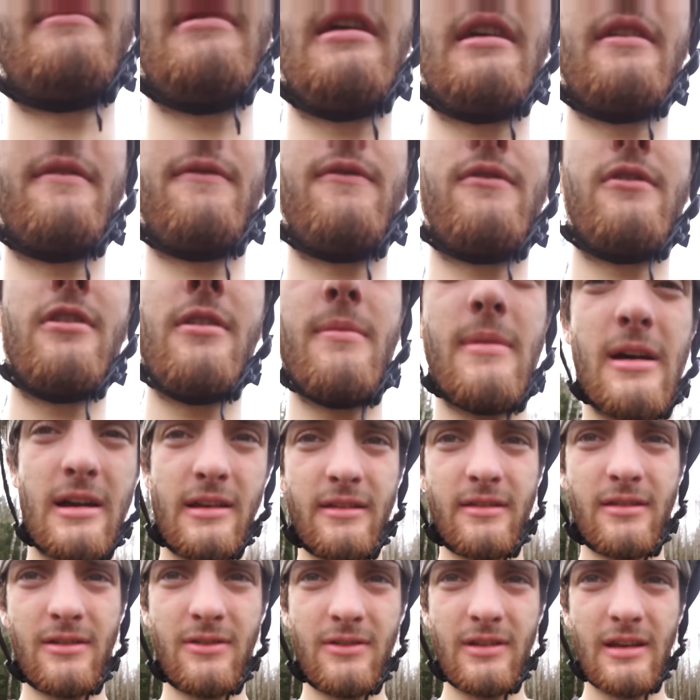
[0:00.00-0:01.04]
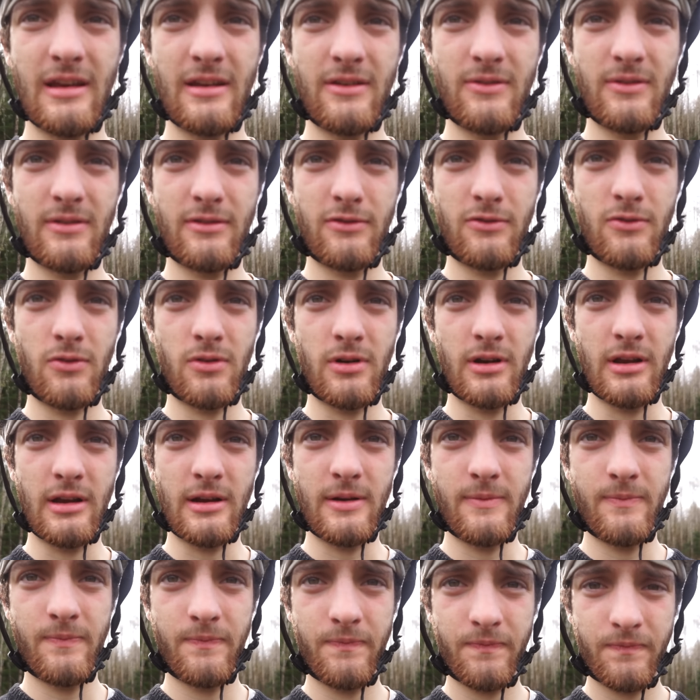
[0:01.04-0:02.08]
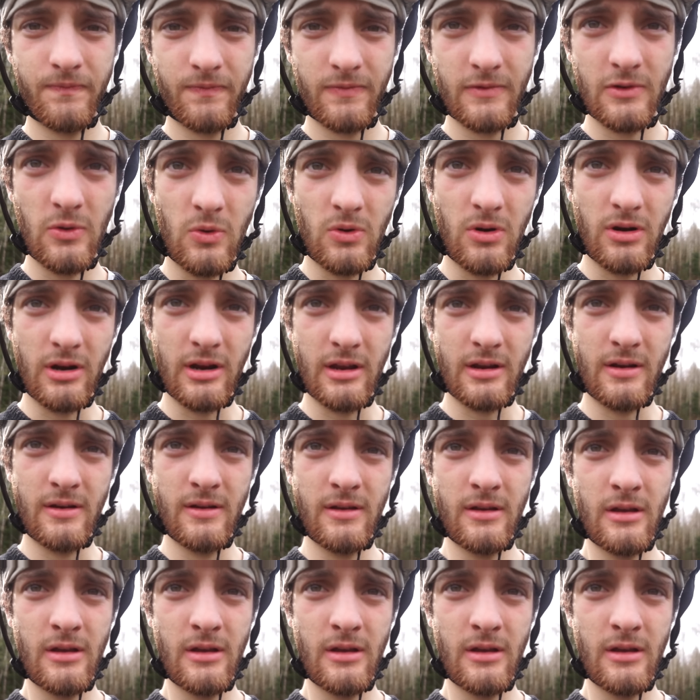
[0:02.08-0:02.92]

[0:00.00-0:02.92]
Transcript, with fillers: make it 40 miles though to get to Astoria, Oregon.